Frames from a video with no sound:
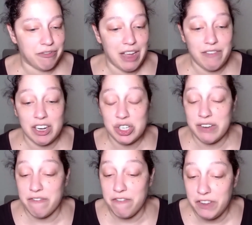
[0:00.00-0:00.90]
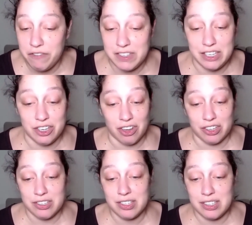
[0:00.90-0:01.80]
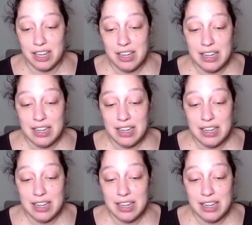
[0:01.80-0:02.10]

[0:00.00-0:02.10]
five hundred fifty dollars,